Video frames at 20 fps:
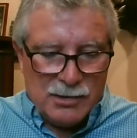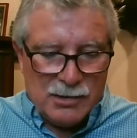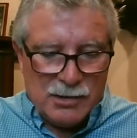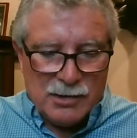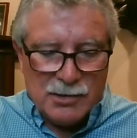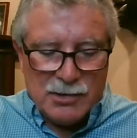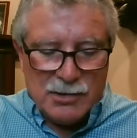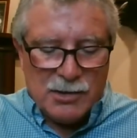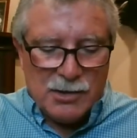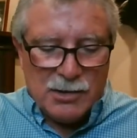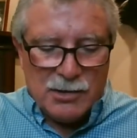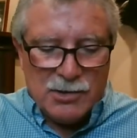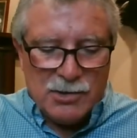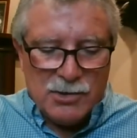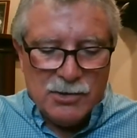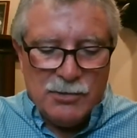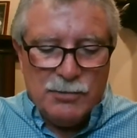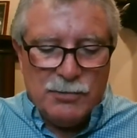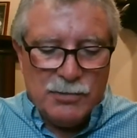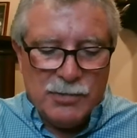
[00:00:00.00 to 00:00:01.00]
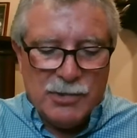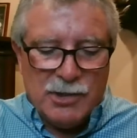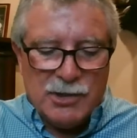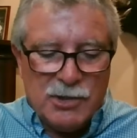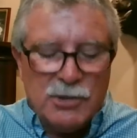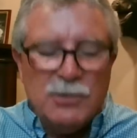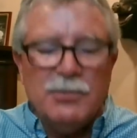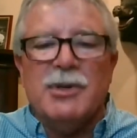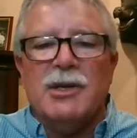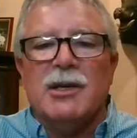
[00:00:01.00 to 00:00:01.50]
the, the two the
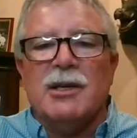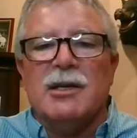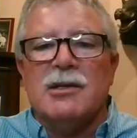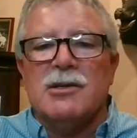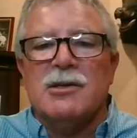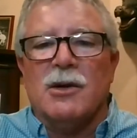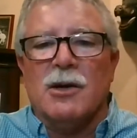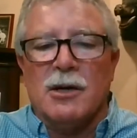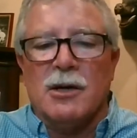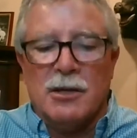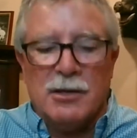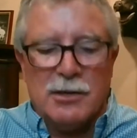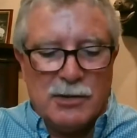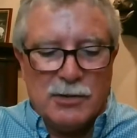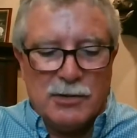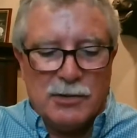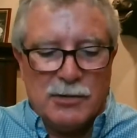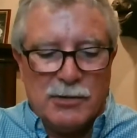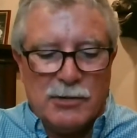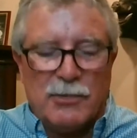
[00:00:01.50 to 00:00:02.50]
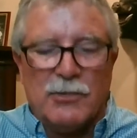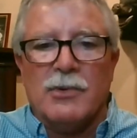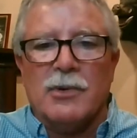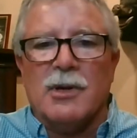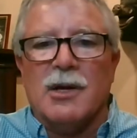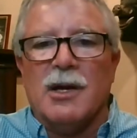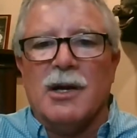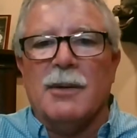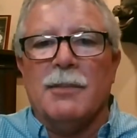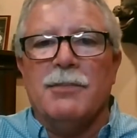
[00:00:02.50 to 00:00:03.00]
two biggies are
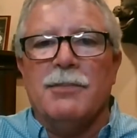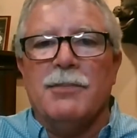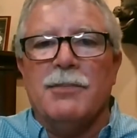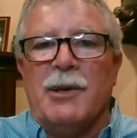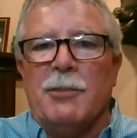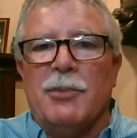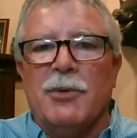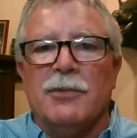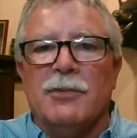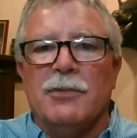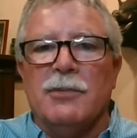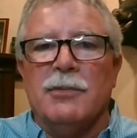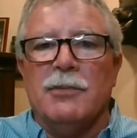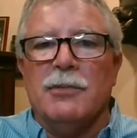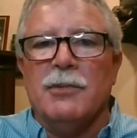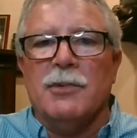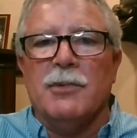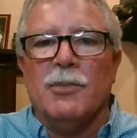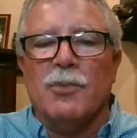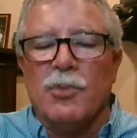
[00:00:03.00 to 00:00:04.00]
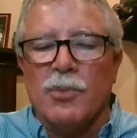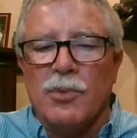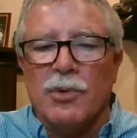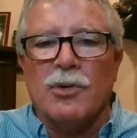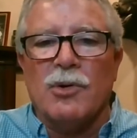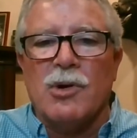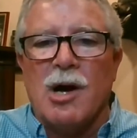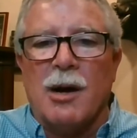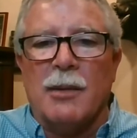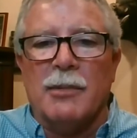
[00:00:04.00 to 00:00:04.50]
uh, people
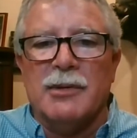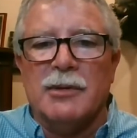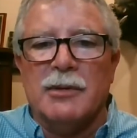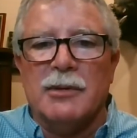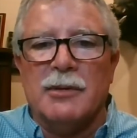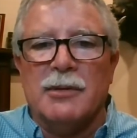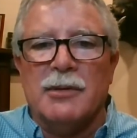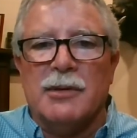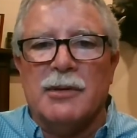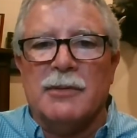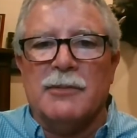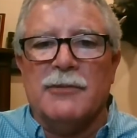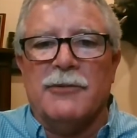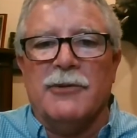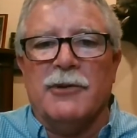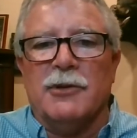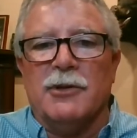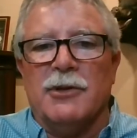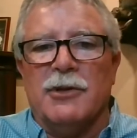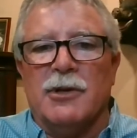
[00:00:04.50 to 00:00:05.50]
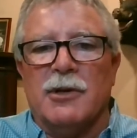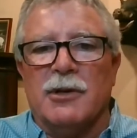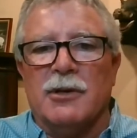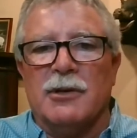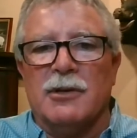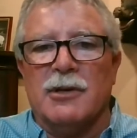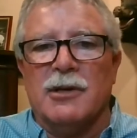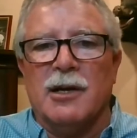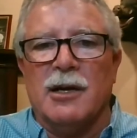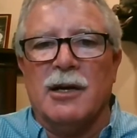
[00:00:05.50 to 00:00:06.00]
real common filling their
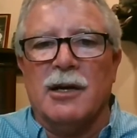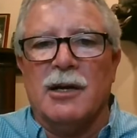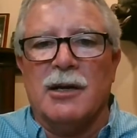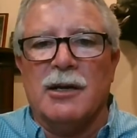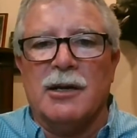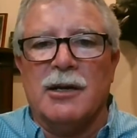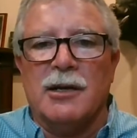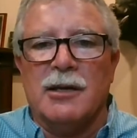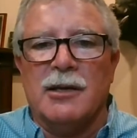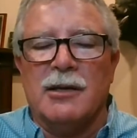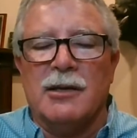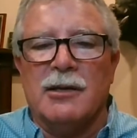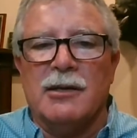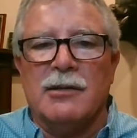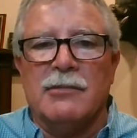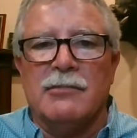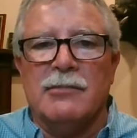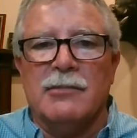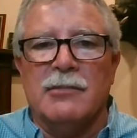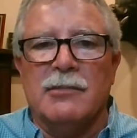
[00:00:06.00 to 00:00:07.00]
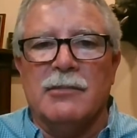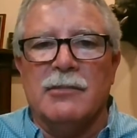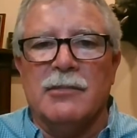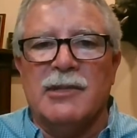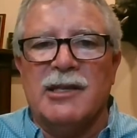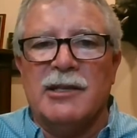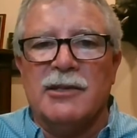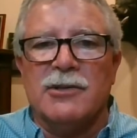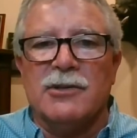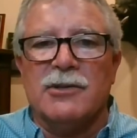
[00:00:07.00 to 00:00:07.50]
uh,
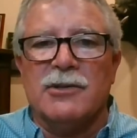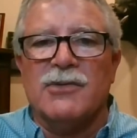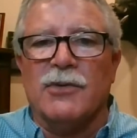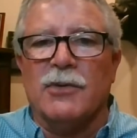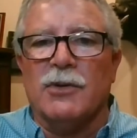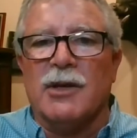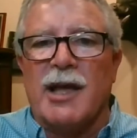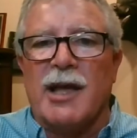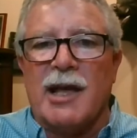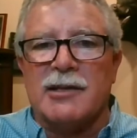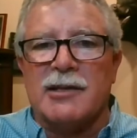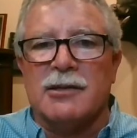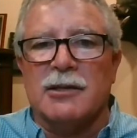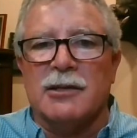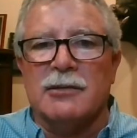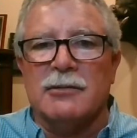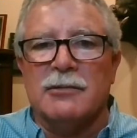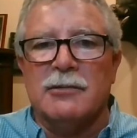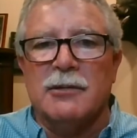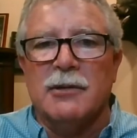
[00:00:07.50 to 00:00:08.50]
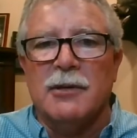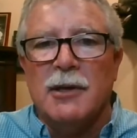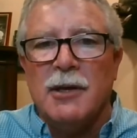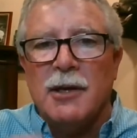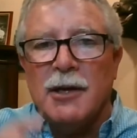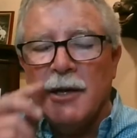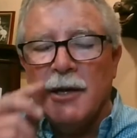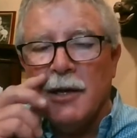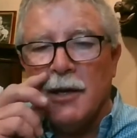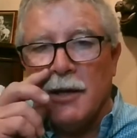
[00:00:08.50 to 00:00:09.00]
diesels full of gasoline
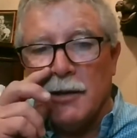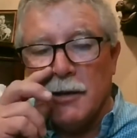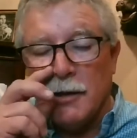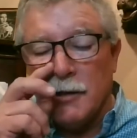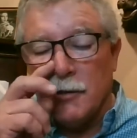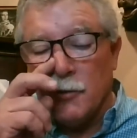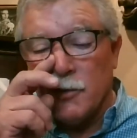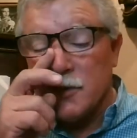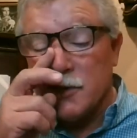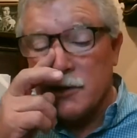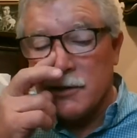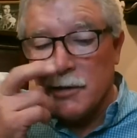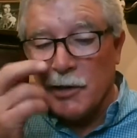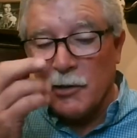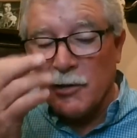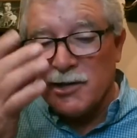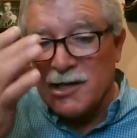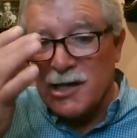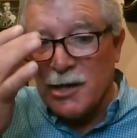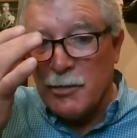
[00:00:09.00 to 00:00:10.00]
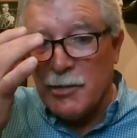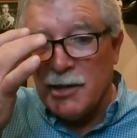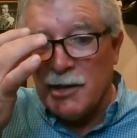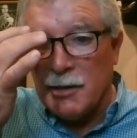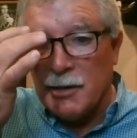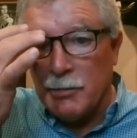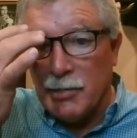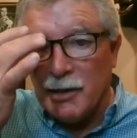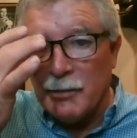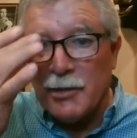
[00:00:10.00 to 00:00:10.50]
and they always they always come in and
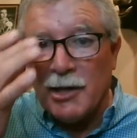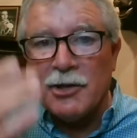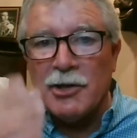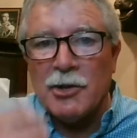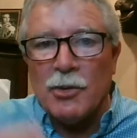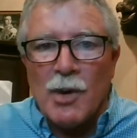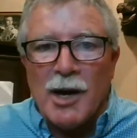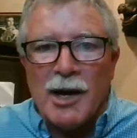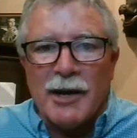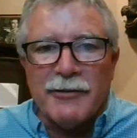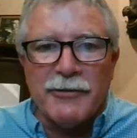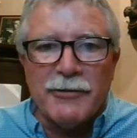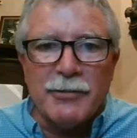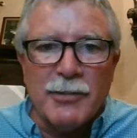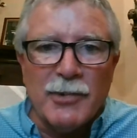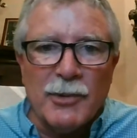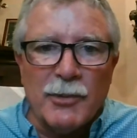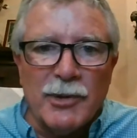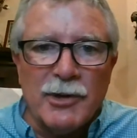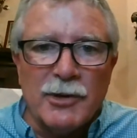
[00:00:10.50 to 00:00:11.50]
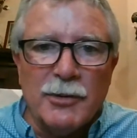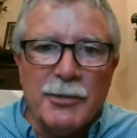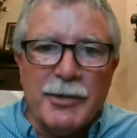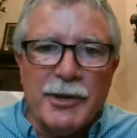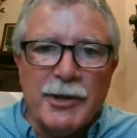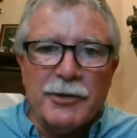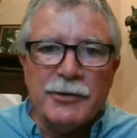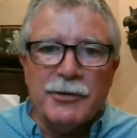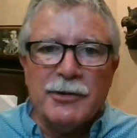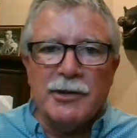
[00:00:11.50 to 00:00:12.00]
they blame it on their wife but we know
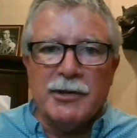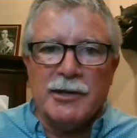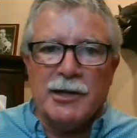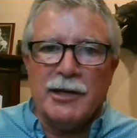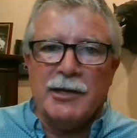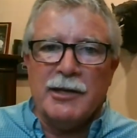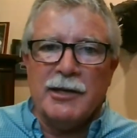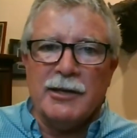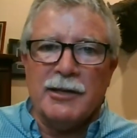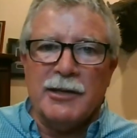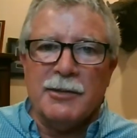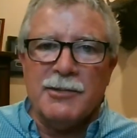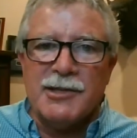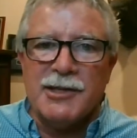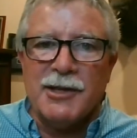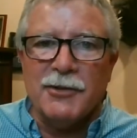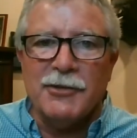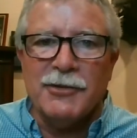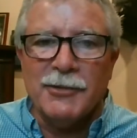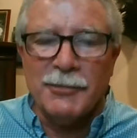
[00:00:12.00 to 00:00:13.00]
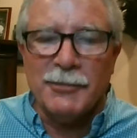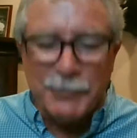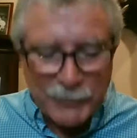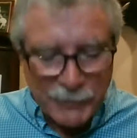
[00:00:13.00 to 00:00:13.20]
better that they did it themselves